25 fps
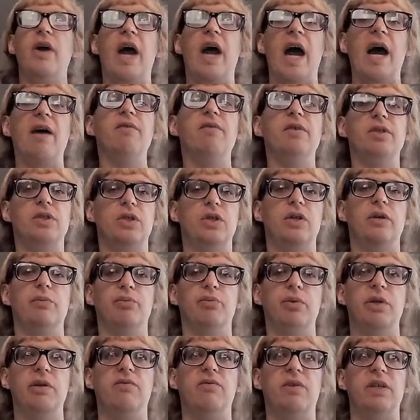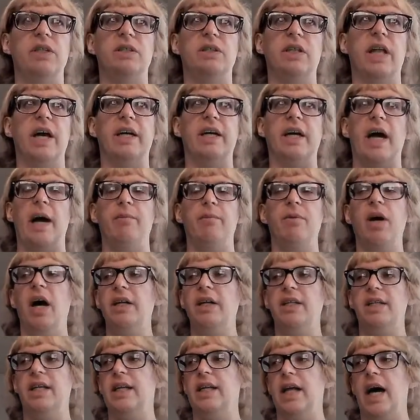have a certain privilege. Like, I'm
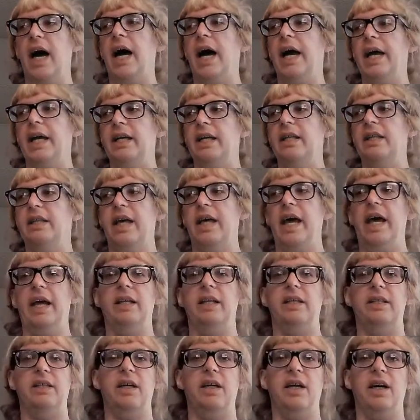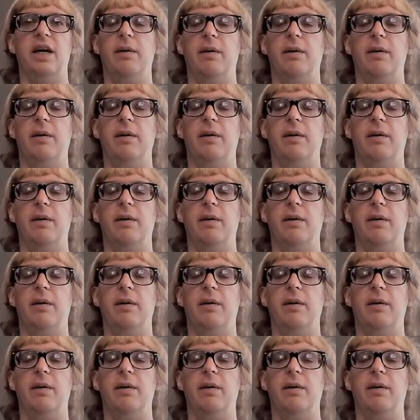not denying that